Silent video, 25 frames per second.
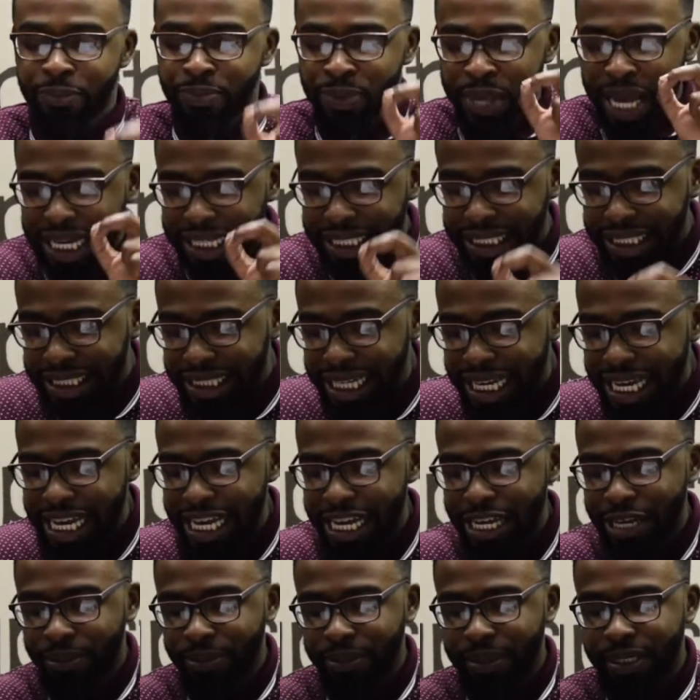It
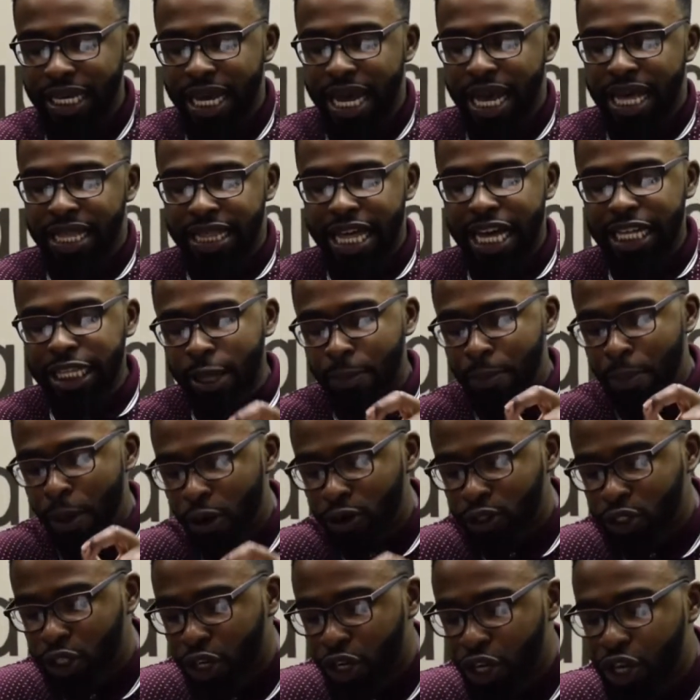seems that the
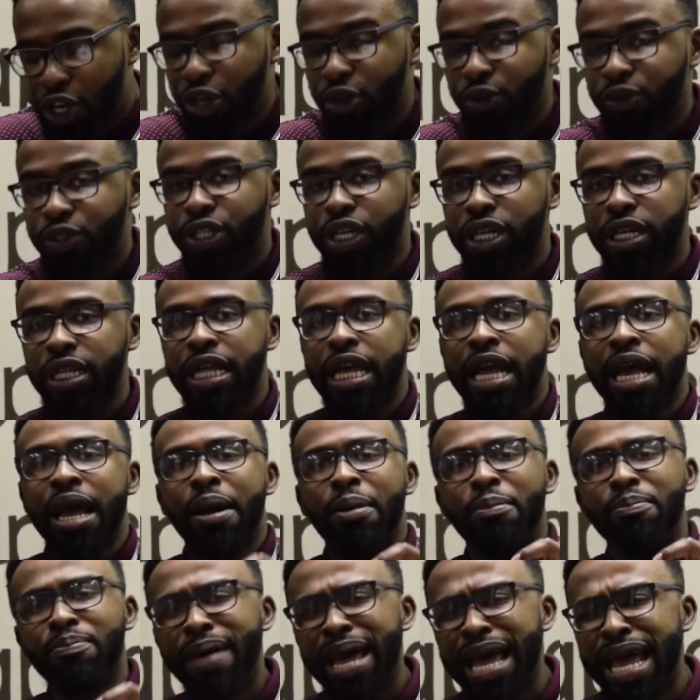persecution
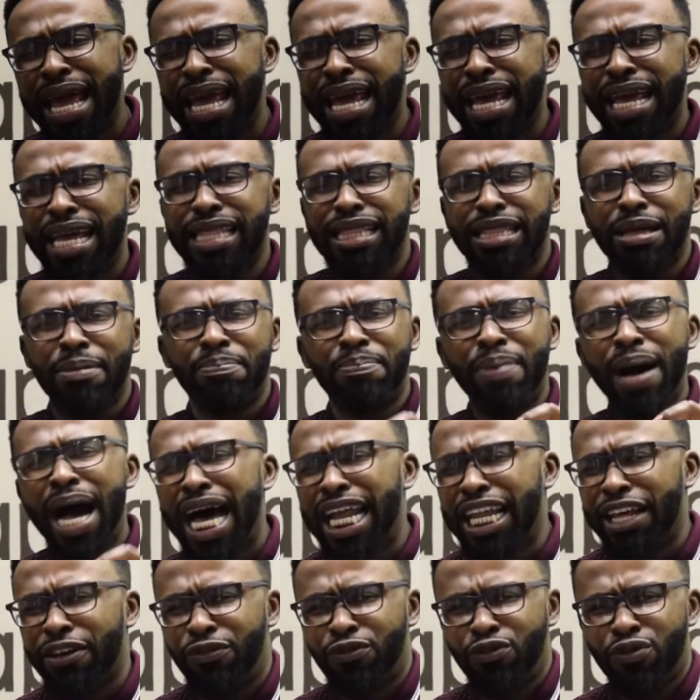made the
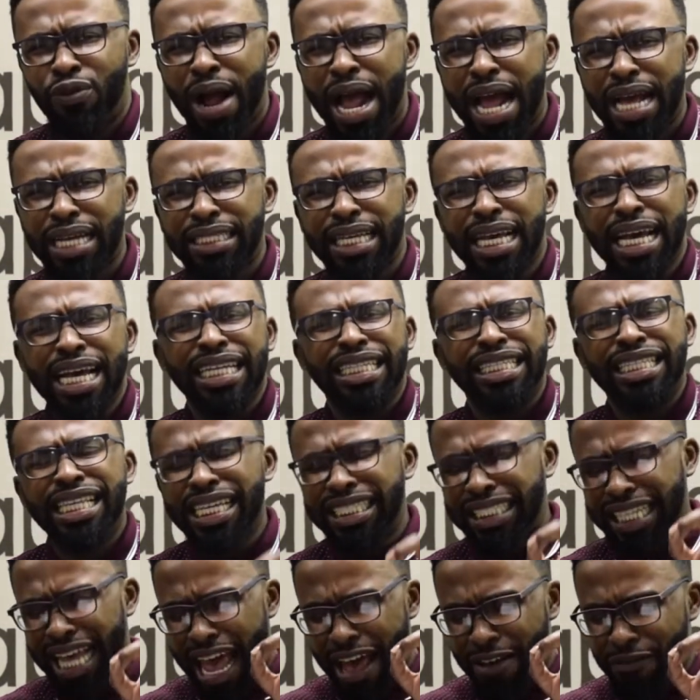body of Christ
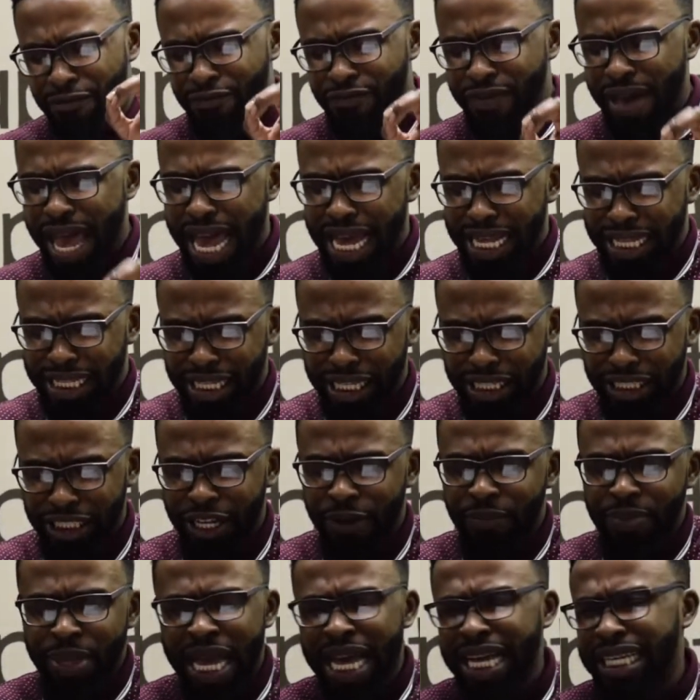disadvantaged.
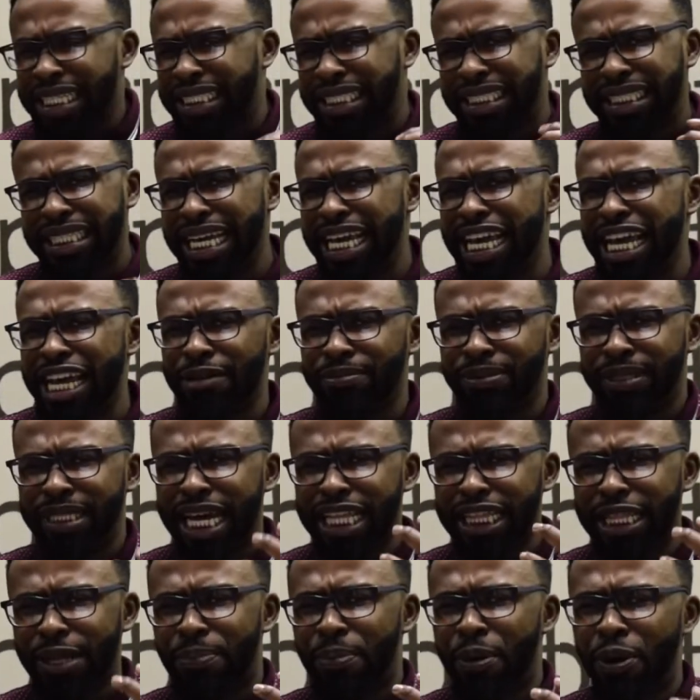It seems
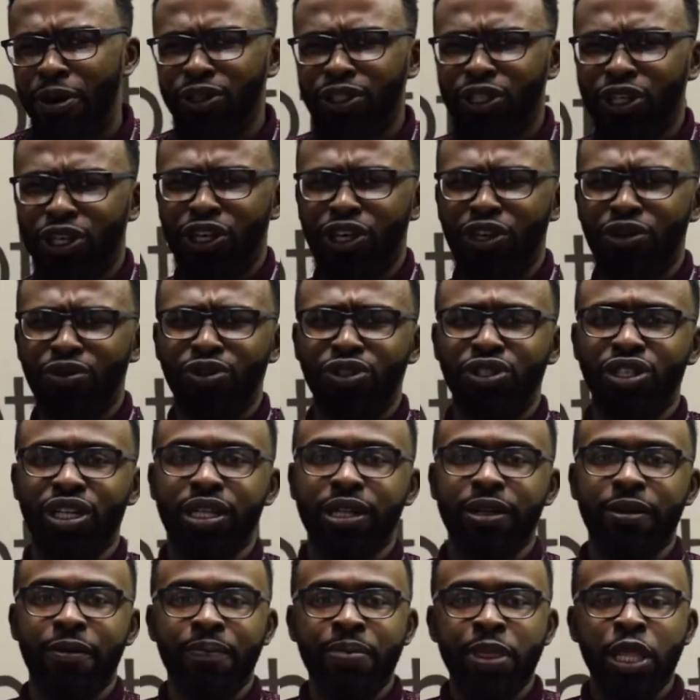that the
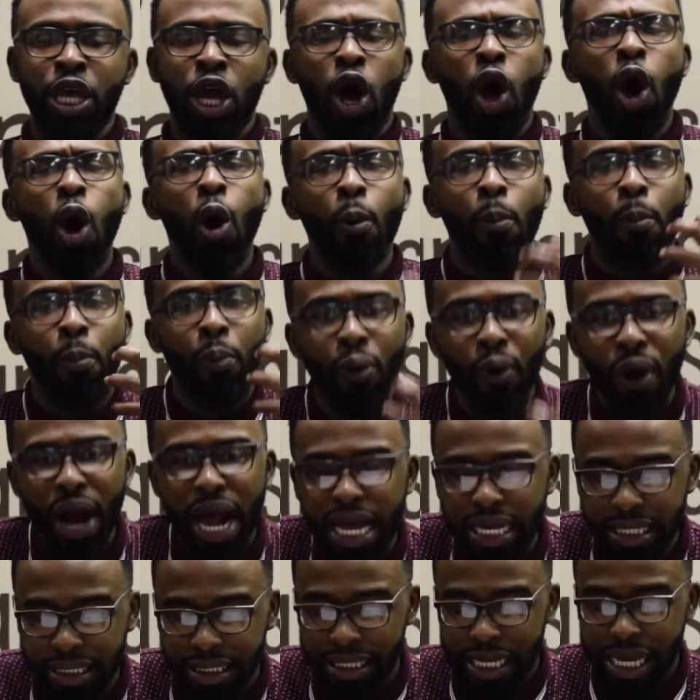persecution
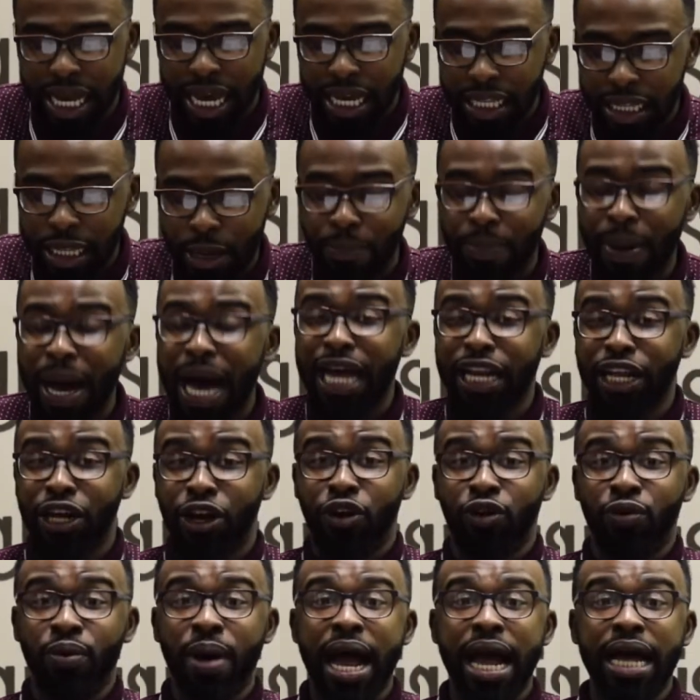oppressed the body of
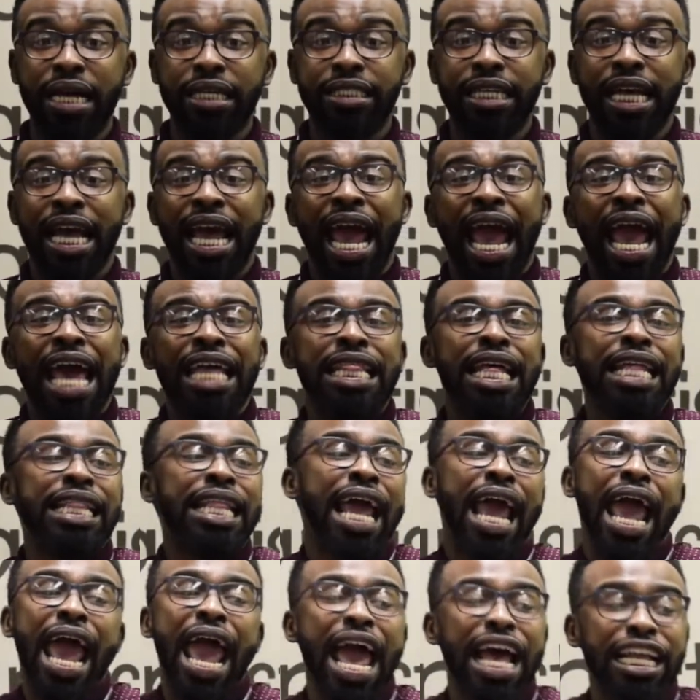Christ and that they
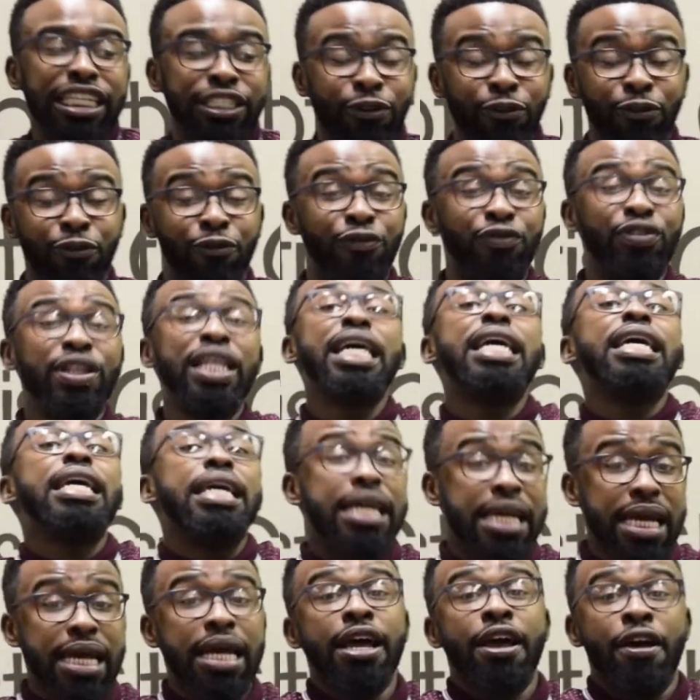had to
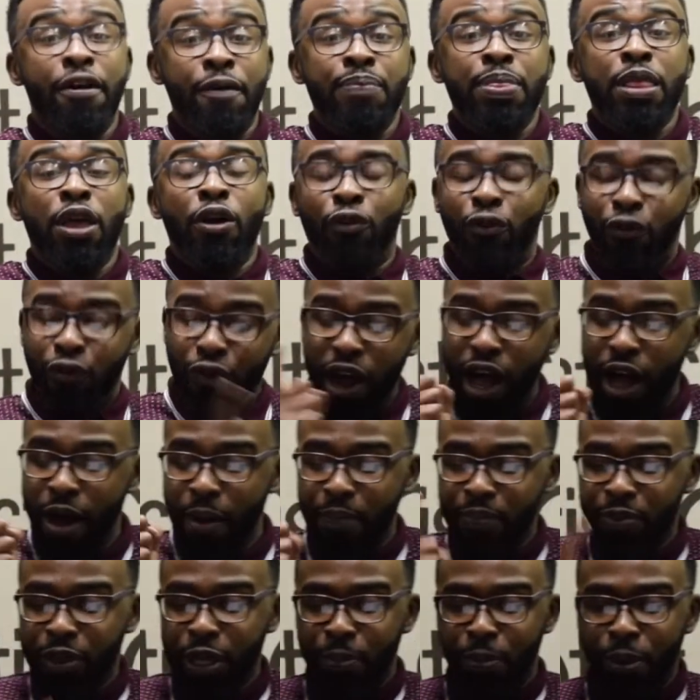flee
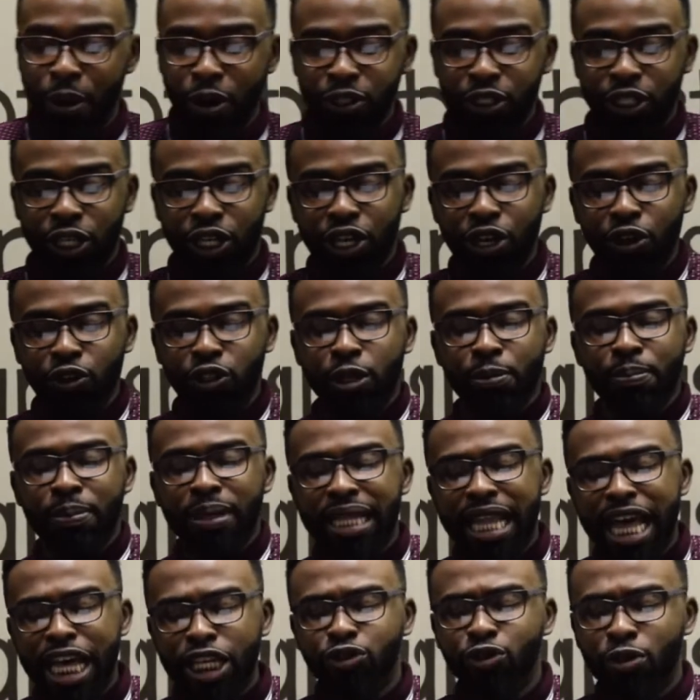from the persecution. But
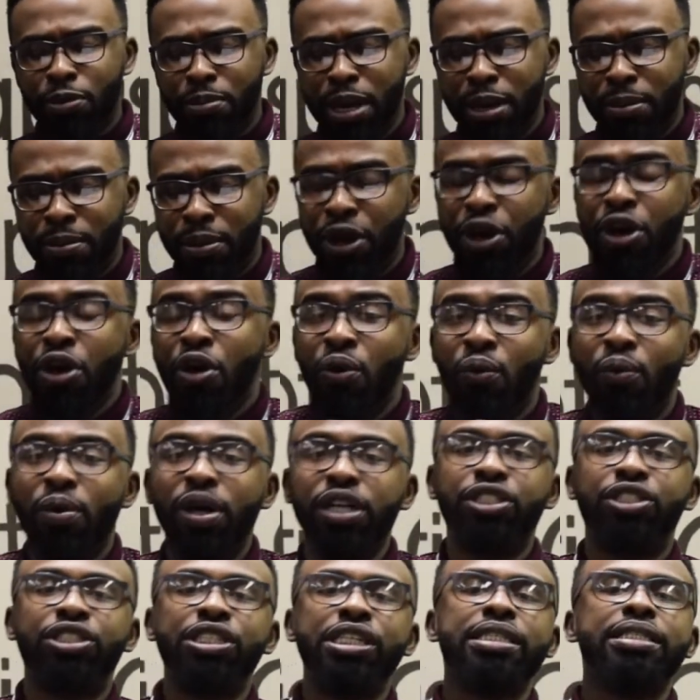let's remember
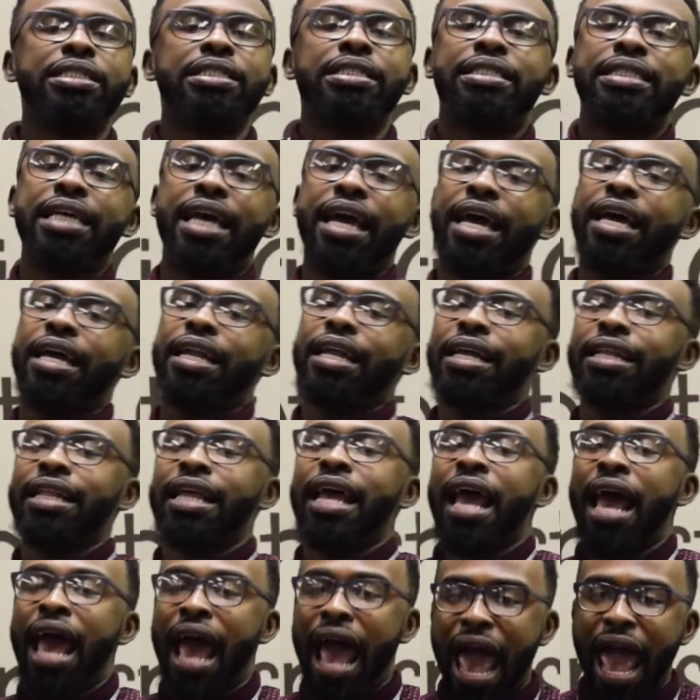what Jesus said in
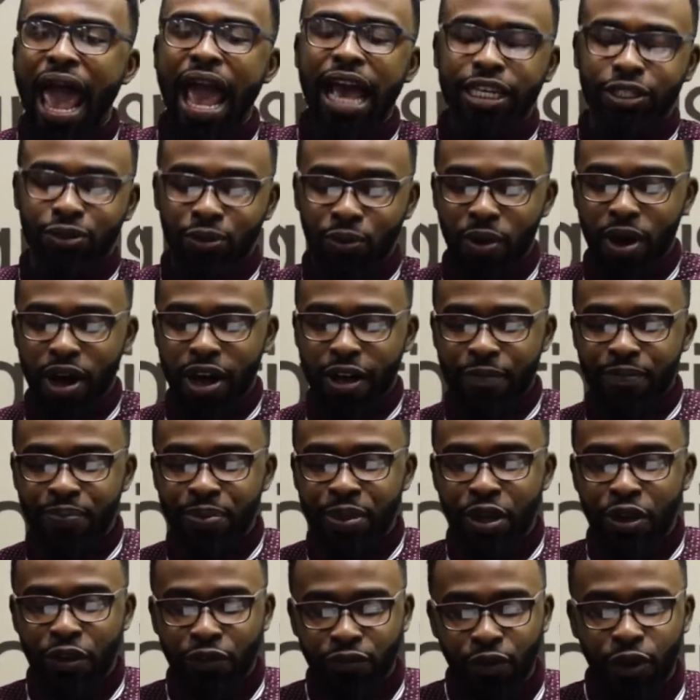Acts 1,
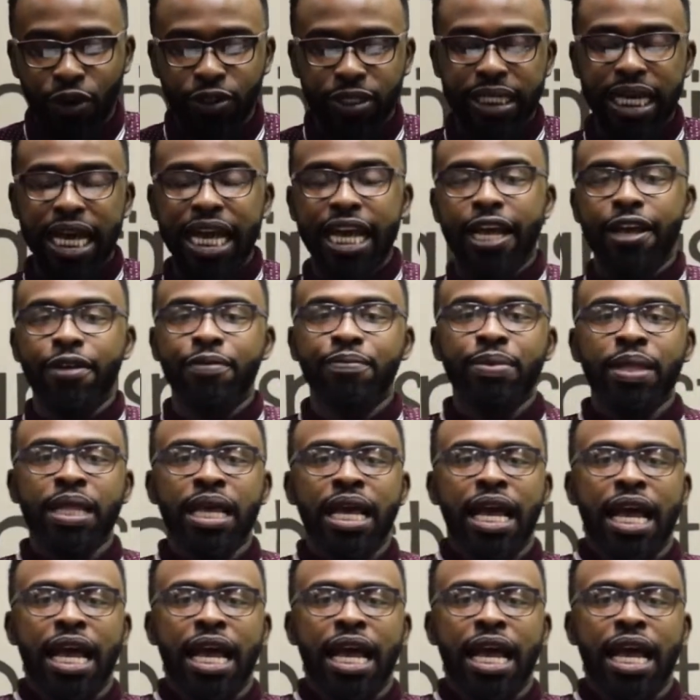verse 8.